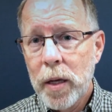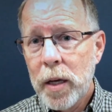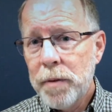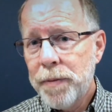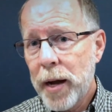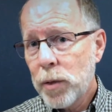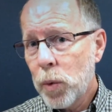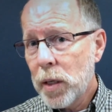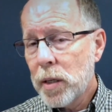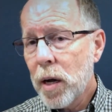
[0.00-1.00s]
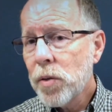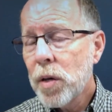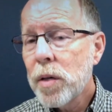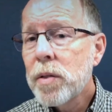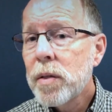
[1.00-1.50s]
In fact, what he tells
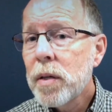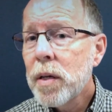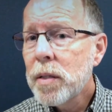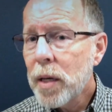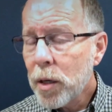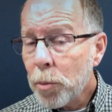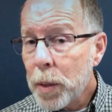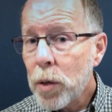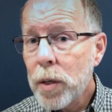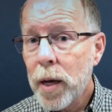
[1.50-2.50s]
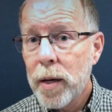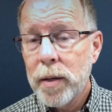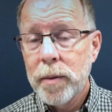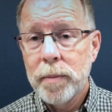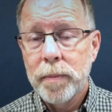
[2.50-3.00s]
us is that it'll be okay.
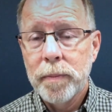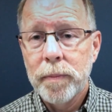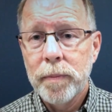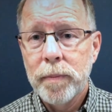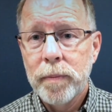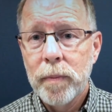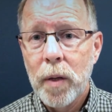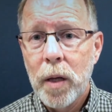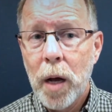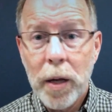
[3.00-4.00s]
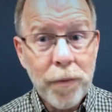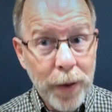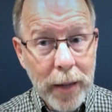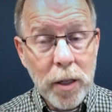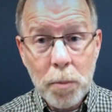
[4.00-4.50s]
In
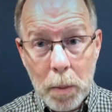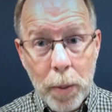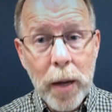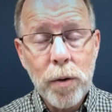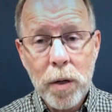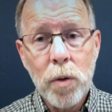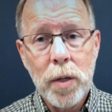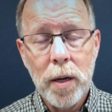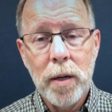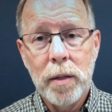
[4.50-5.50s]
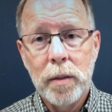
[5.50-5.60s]
fact, it'll be better than okay.